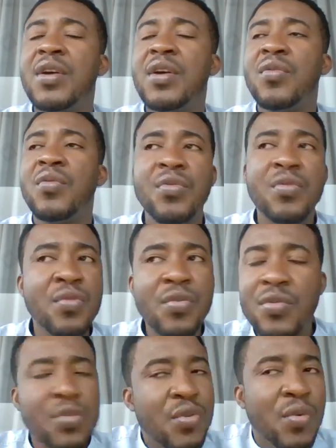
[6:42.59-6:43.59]

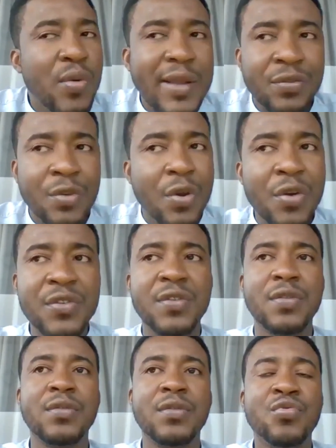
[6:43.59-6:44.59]
You are
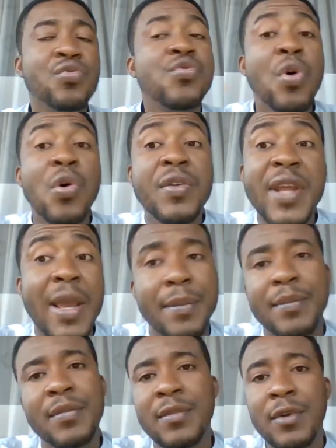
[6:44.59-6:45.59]
taught to know
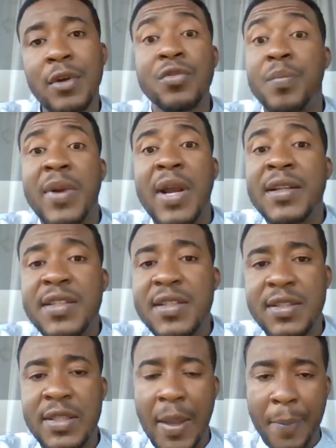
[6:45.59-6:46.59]
them, not to
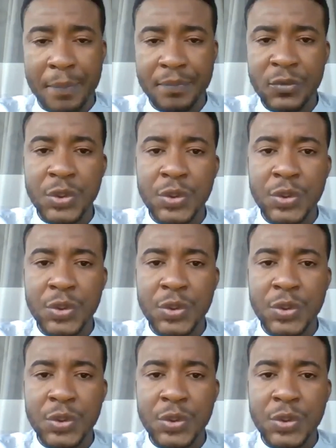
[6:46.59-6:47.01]
practice them.